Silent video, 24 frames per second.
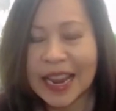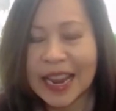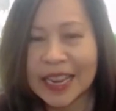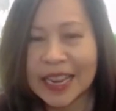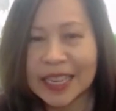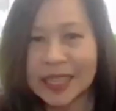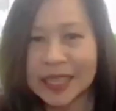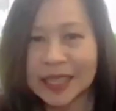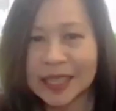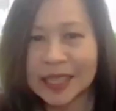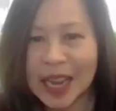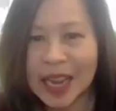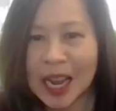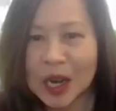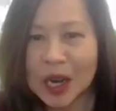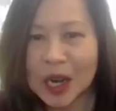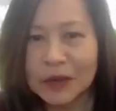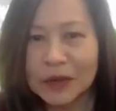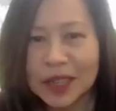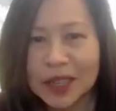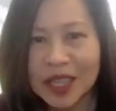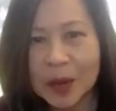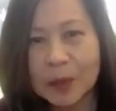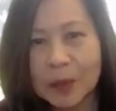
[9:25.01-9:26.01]
is kind
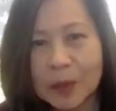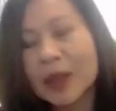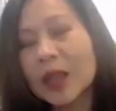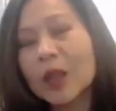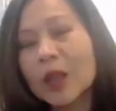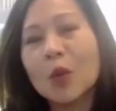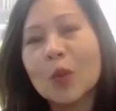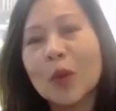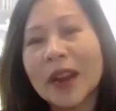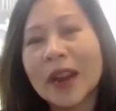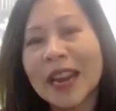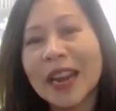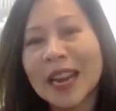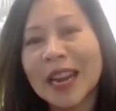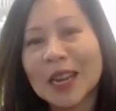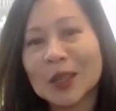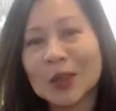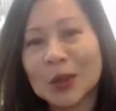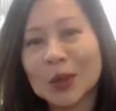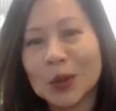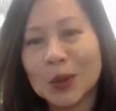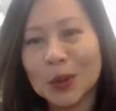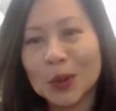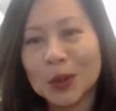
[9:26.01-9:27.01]
of a similar
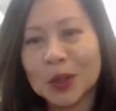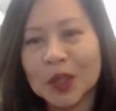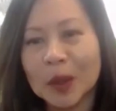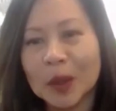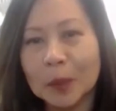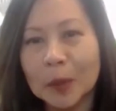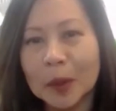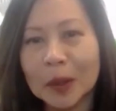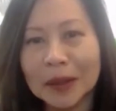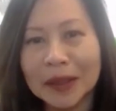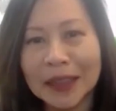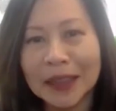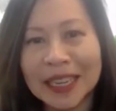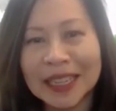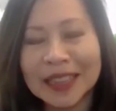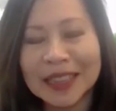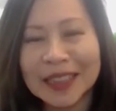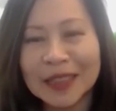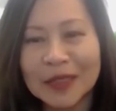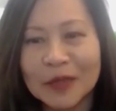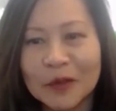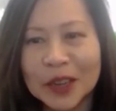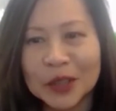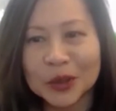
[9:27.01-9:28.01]
way to
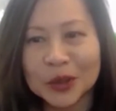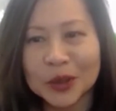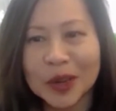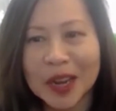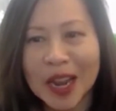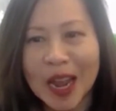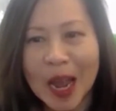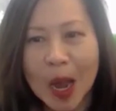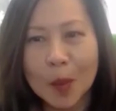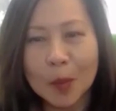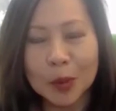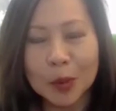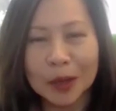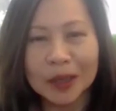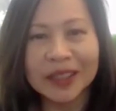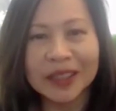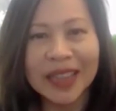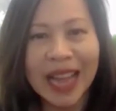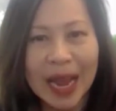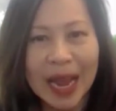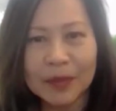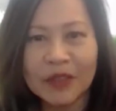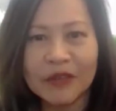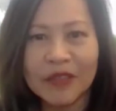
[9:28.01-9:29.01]
simulate venture capital
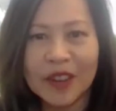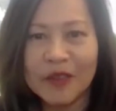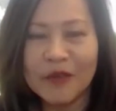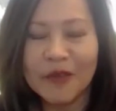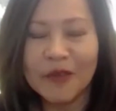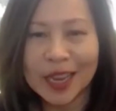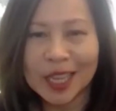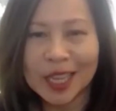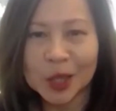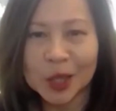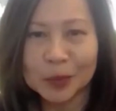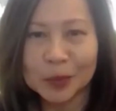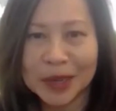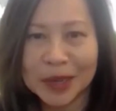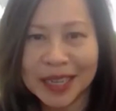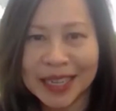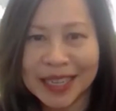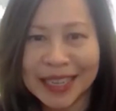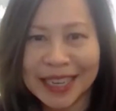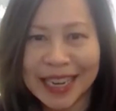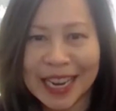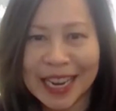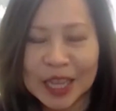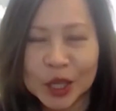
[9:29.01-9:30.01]
type of
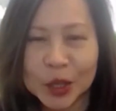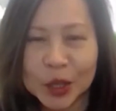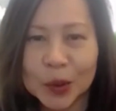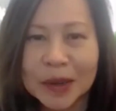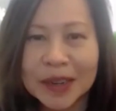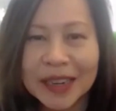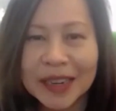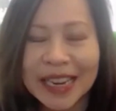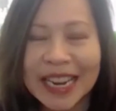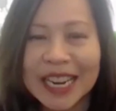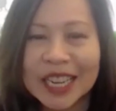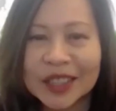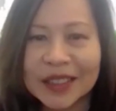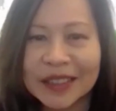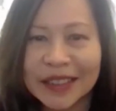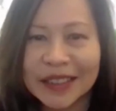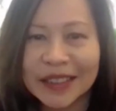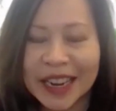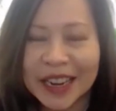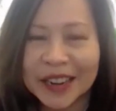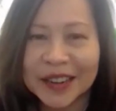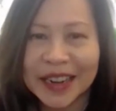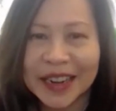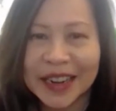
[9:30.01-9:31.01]
investment into a
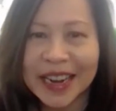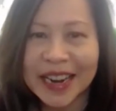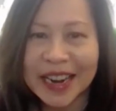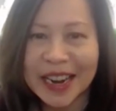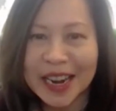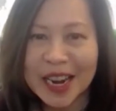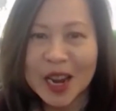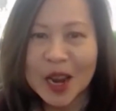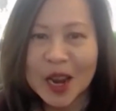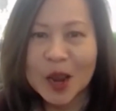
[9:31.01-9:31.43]
nascent area.